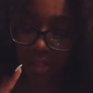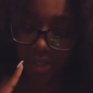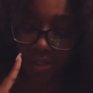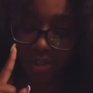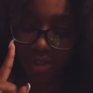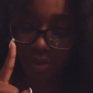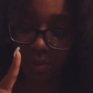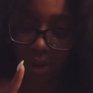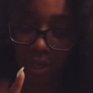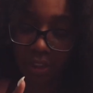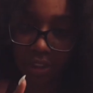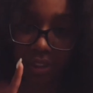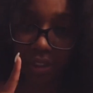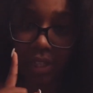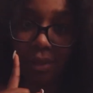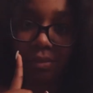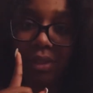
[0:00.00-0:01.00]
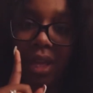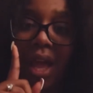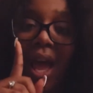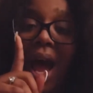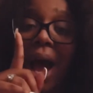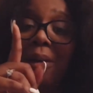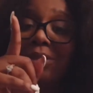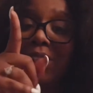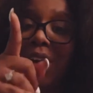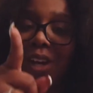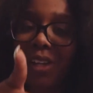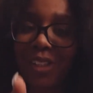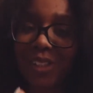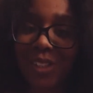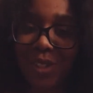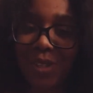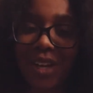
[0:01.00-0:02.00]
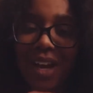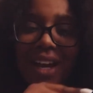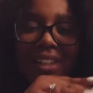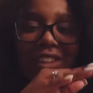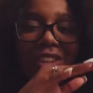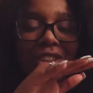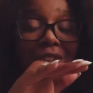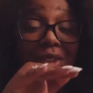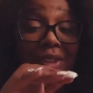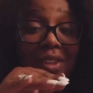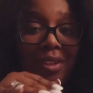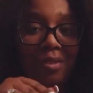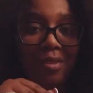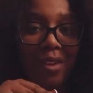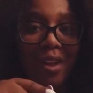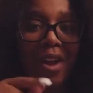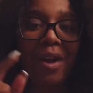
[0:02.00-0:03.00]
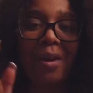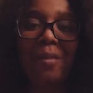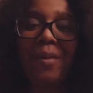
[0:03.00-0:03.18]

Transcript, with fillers: that you're watching. And I'm talking to you guys during the vlog,